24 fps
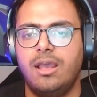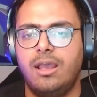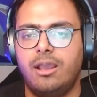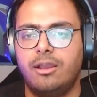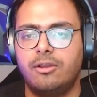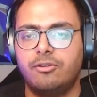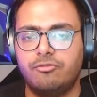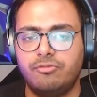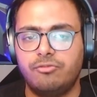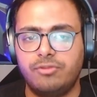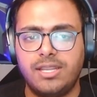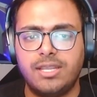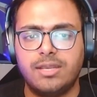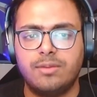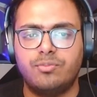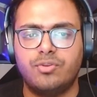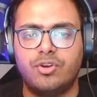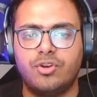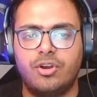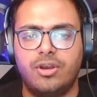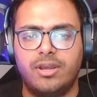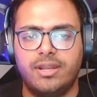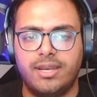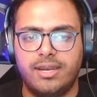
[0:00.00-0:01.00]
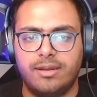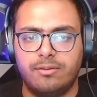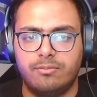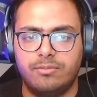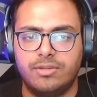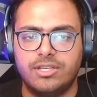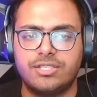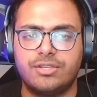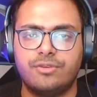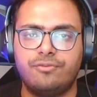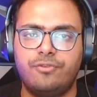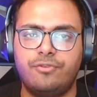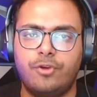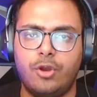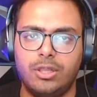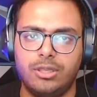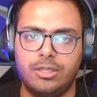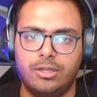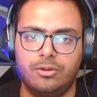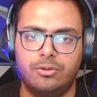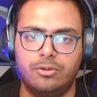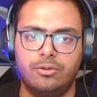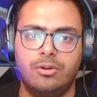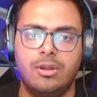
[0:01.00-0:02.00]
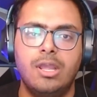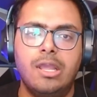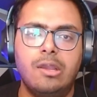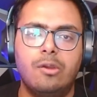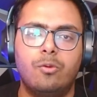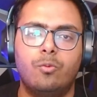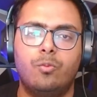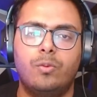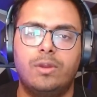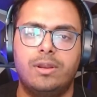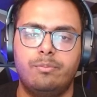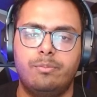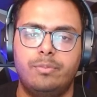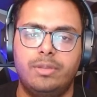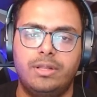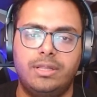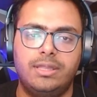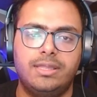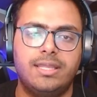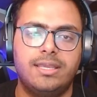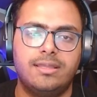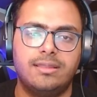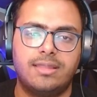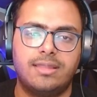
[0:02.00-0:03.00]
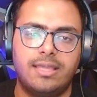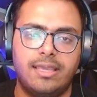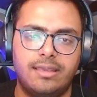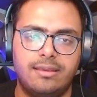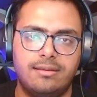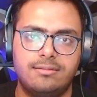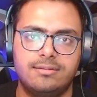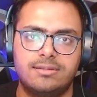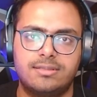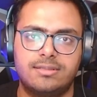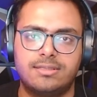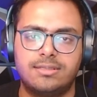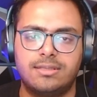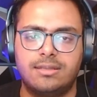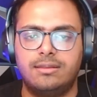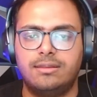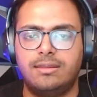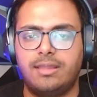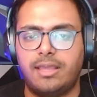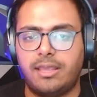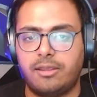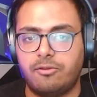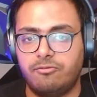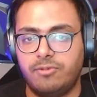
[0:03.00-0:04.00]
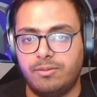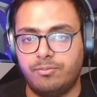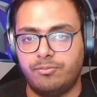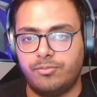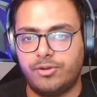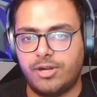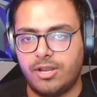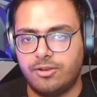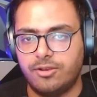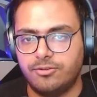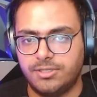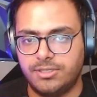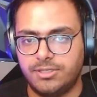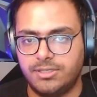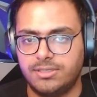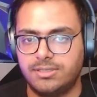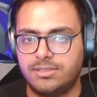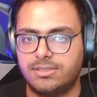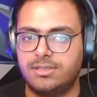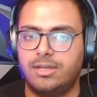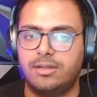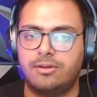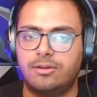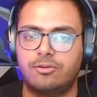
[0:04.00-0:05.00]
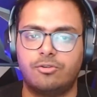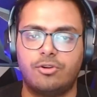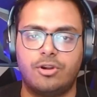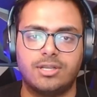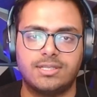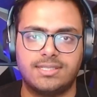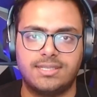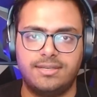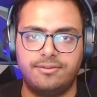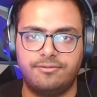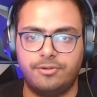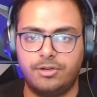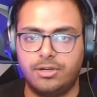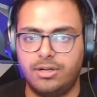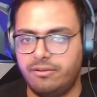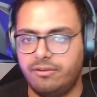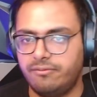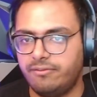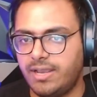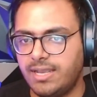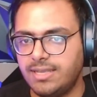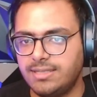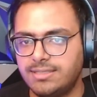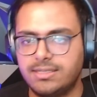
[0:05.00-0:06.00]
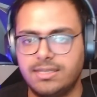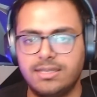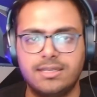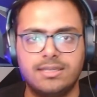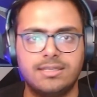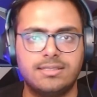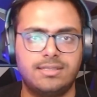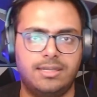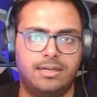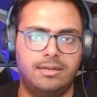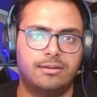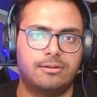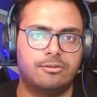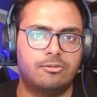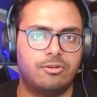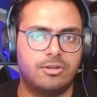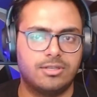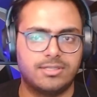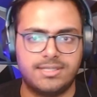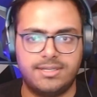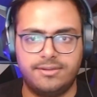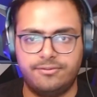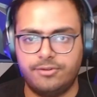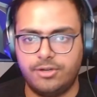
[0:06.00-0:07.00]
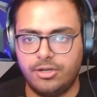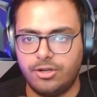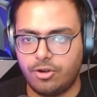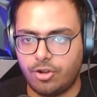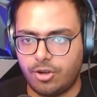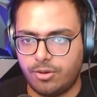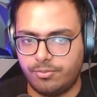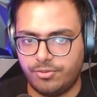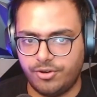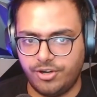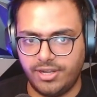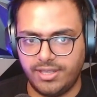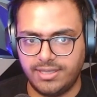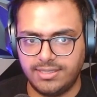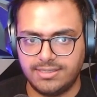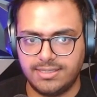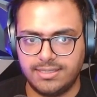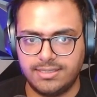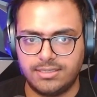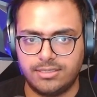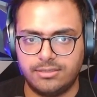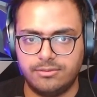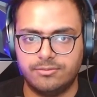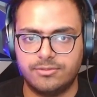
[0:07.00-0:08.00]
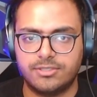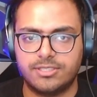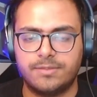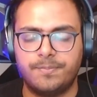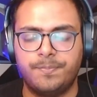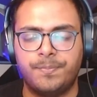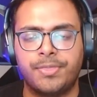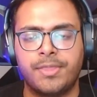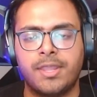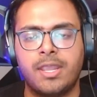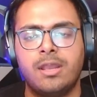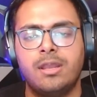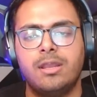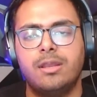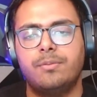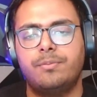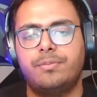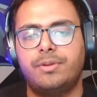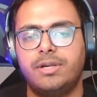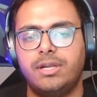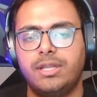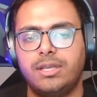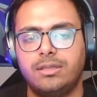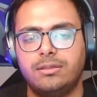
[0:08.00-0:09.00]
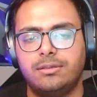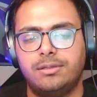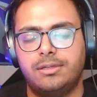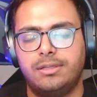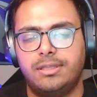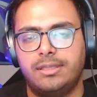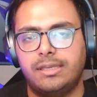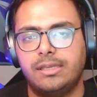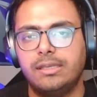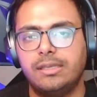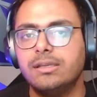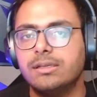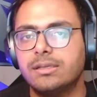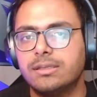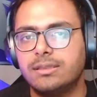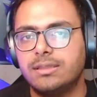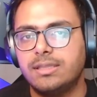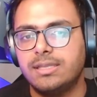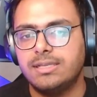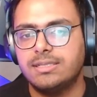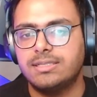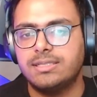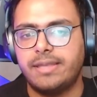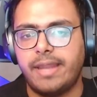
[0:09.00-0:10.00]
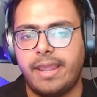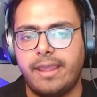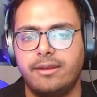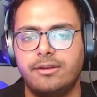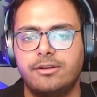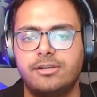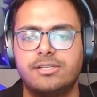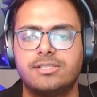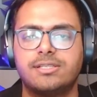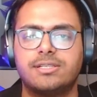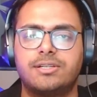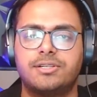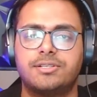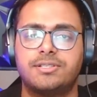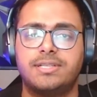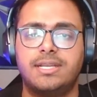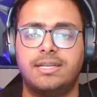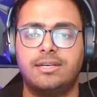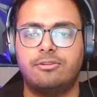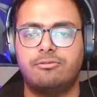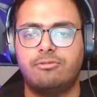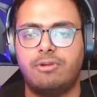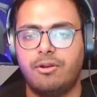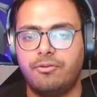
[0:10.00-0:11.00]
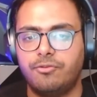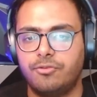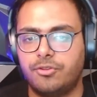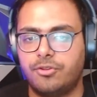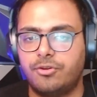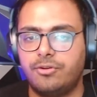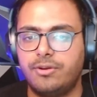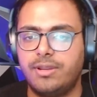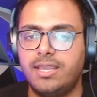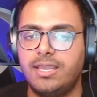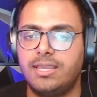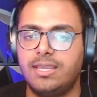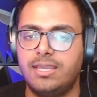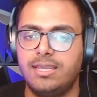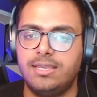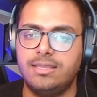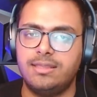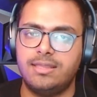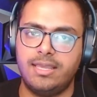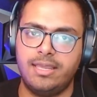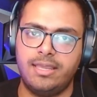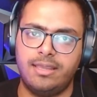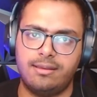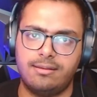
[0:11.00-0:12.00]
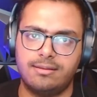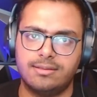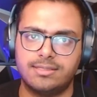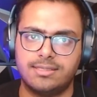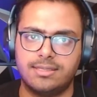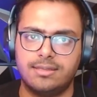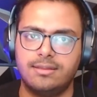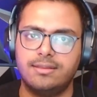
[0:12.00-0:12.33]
agree upon and must follow when building things like web browsers across different devices and across different operating systems. Particularly, these standards are set around three key things